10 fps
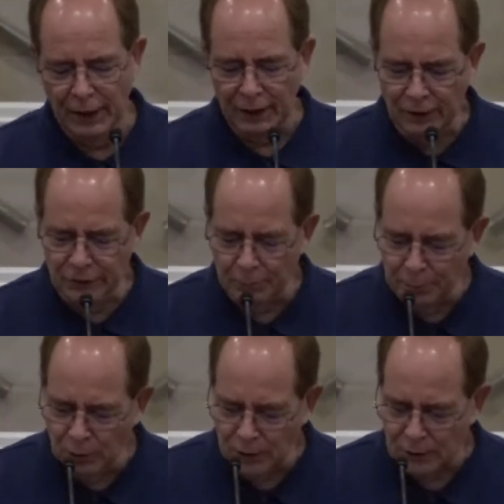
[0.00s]
in the
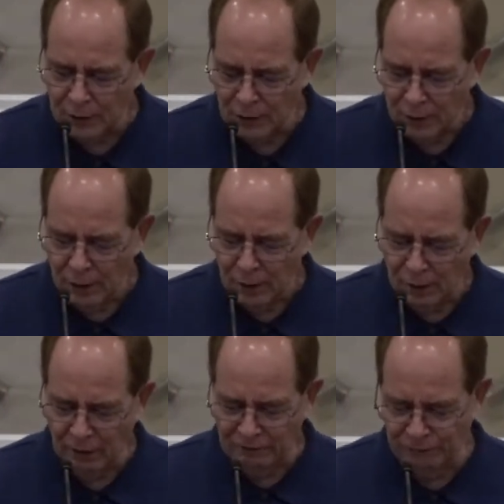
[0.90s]
book
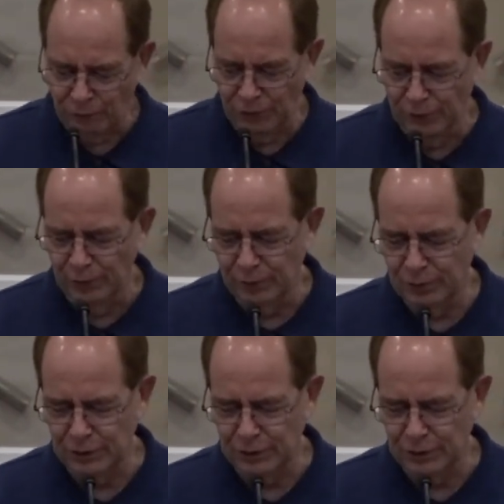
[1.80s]
of Ruth.